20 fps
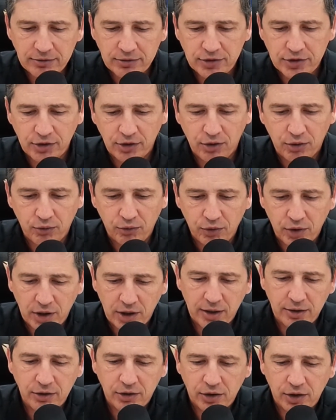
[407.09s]
So
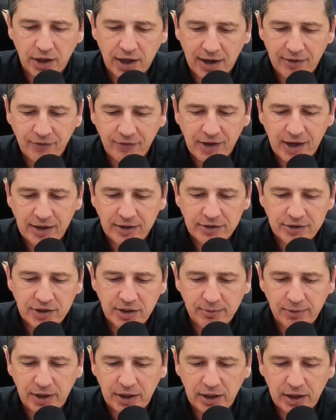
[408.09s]
uh, you're going to have that. It's
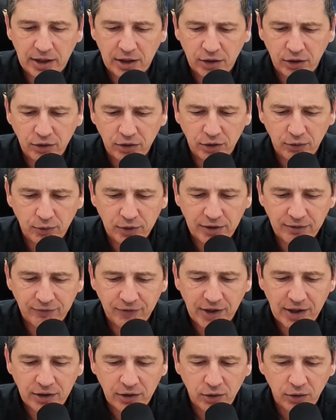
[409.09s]
going to be included with the
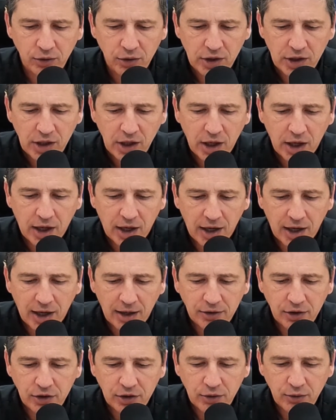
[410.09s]
vehicle.
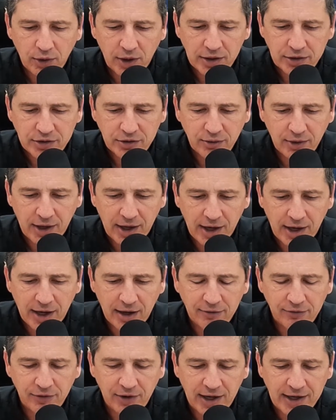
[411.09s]
Uh, you do also
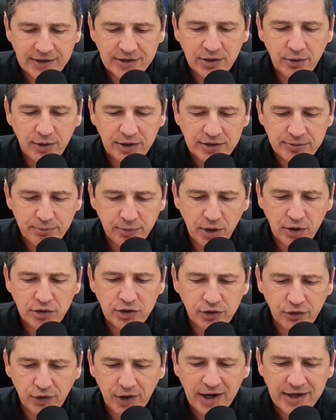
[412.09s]
have SOS
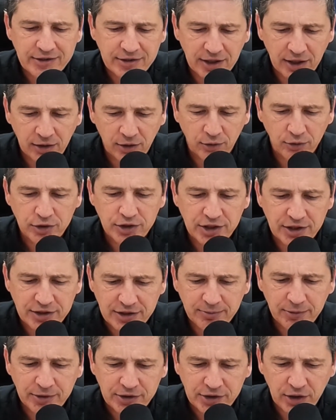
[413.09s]
post crash alert
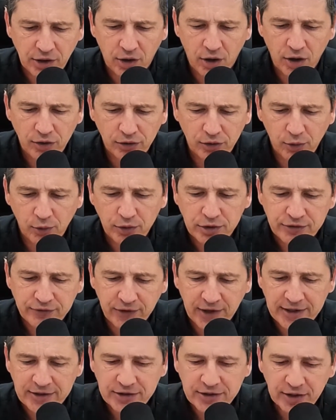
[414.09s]
system that's going to honk the horns,
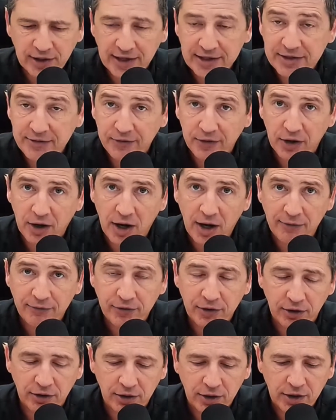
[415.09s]
flash the lights if you're off
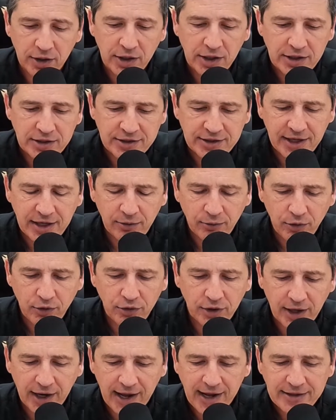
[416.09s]
the side of the
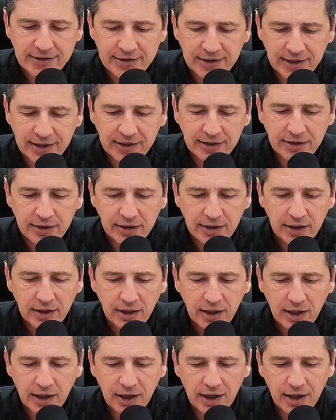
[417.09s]
road in an accident.
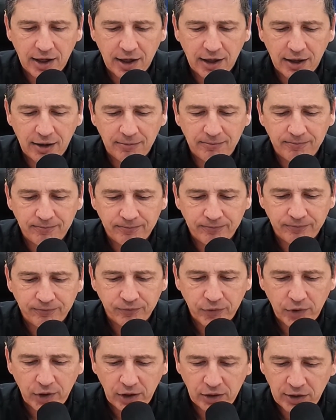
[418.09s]
Um,
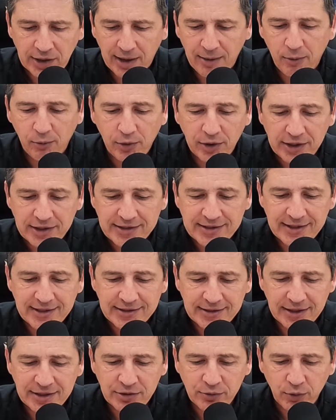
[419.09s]
911
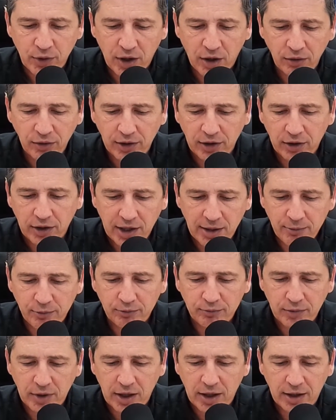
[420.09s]
assist as well that'll
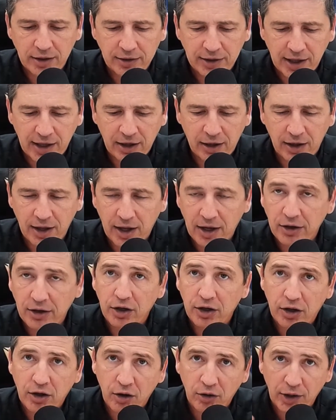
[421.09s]
come uh, that'll allow
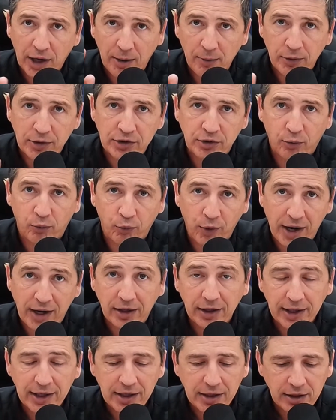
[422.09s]
call 911
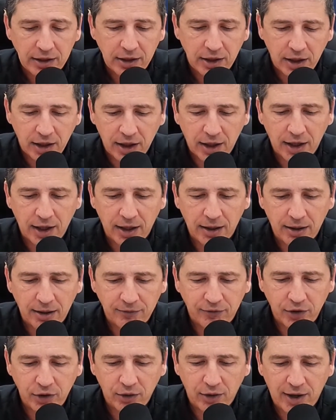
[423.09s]
directly uh,
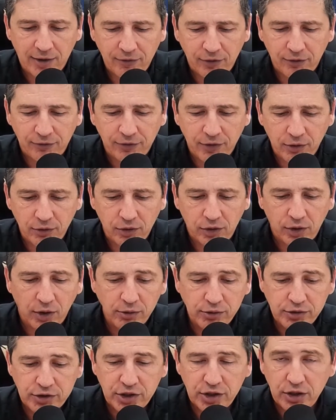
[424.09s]
if you don't have your phone
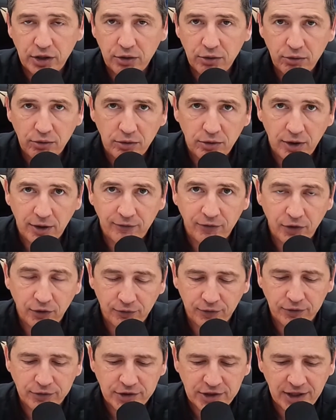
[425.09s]
close to you if your
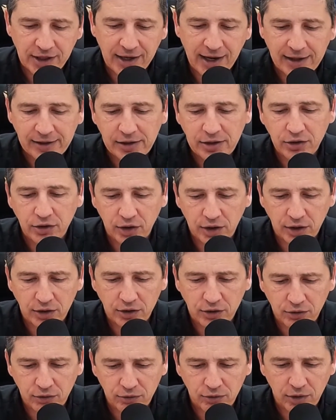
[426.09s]
phone's connected you can
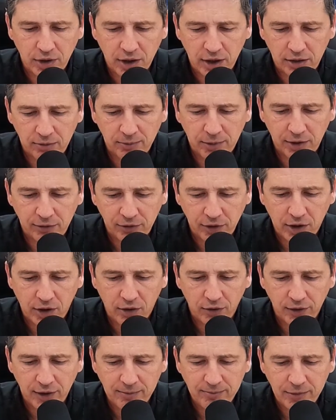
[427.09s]
do um, be able to
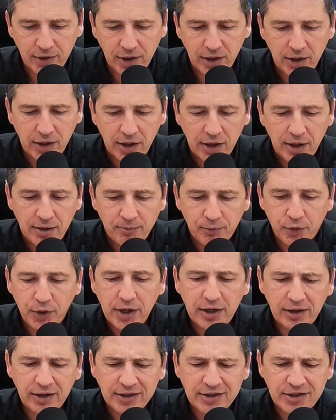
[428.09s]
call them
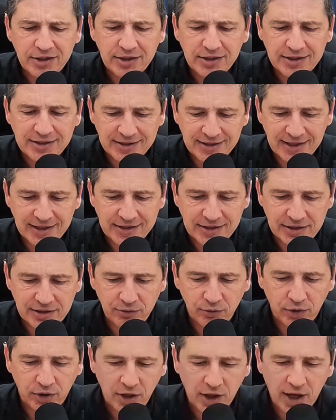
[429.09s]
pre-collision assist
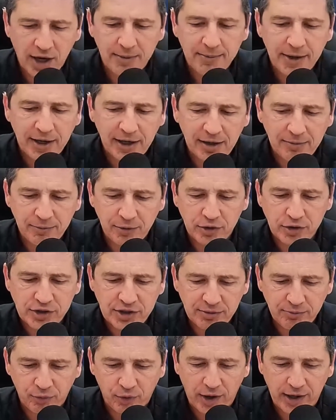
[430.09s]
with automatic
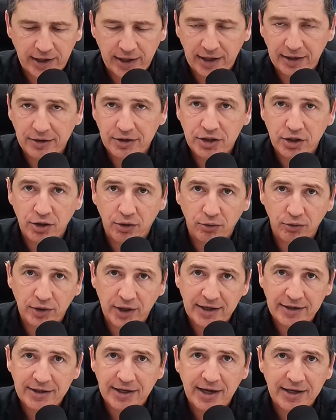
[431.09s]
emergency braking. So
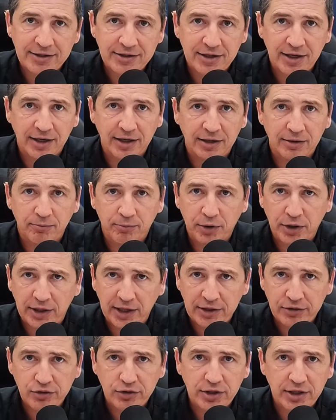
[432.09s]
that has
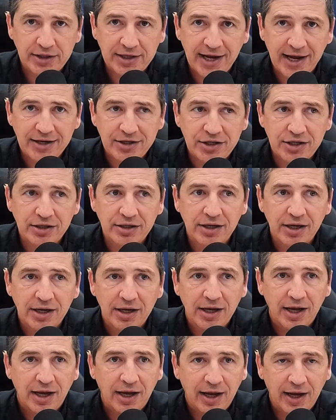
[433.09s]
pedestrian detection,
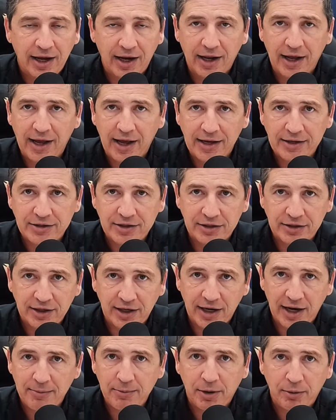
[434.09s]
and it has a
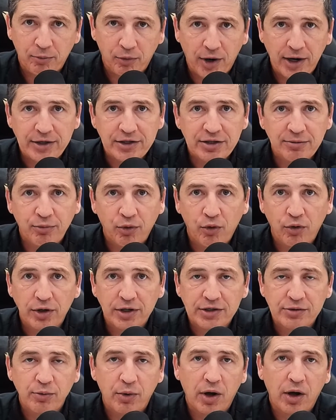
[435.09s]
dynamic brake support
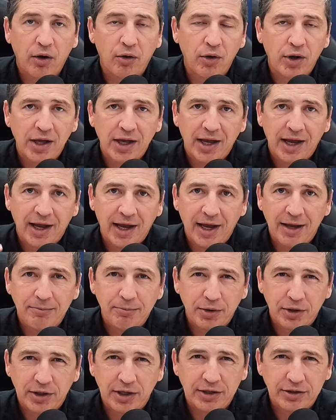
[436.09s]
as well, and
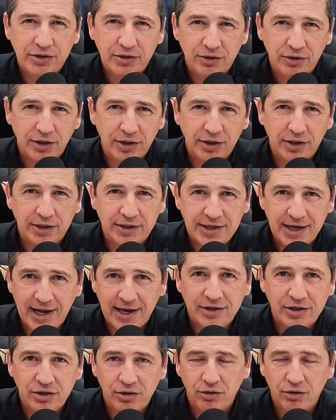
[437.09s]
pedestrian
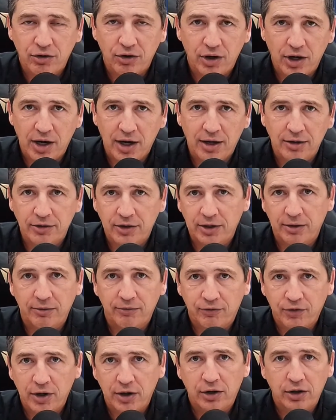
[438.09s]
detection or uh, the
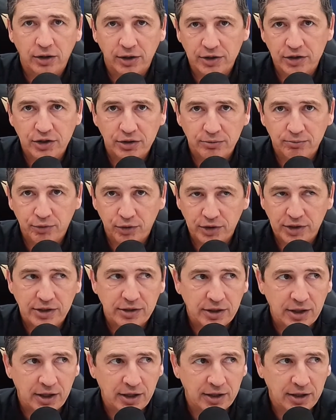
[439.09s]
front collision per,
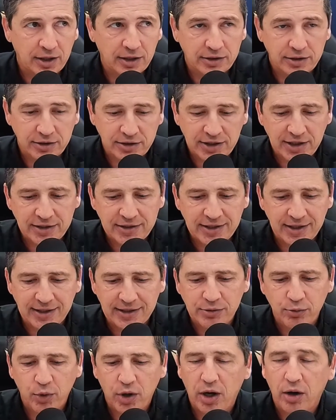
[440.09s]
uh, sensing
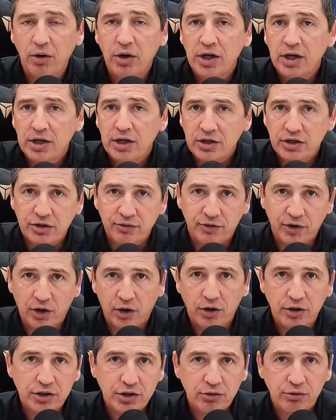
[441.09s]
as well. So if the
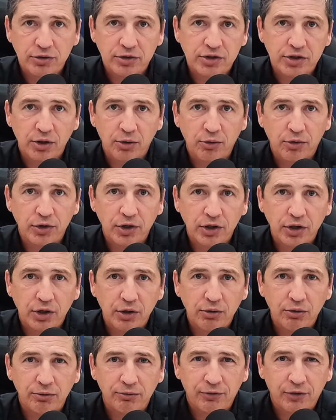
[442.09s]
car is going slower than
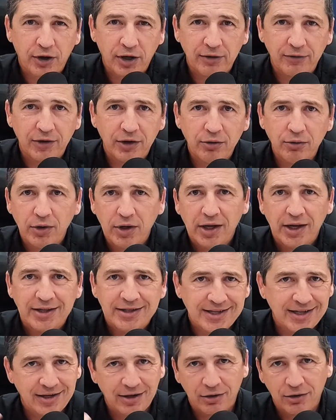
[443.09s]
you in front of you,
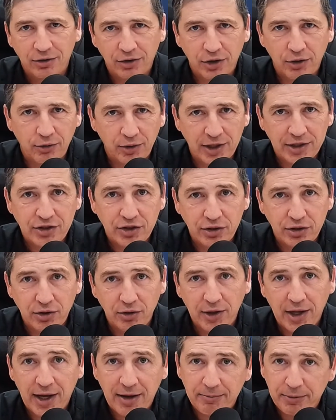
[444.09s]
it's going to alert you and let you
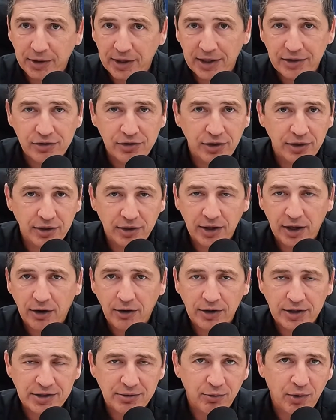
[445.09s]
know that pedestrian
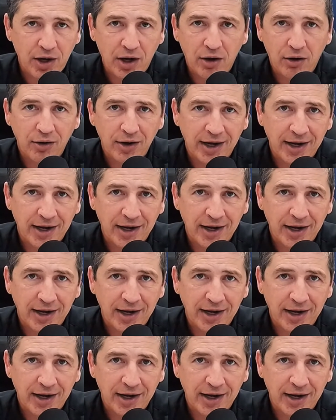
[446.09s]
there as well.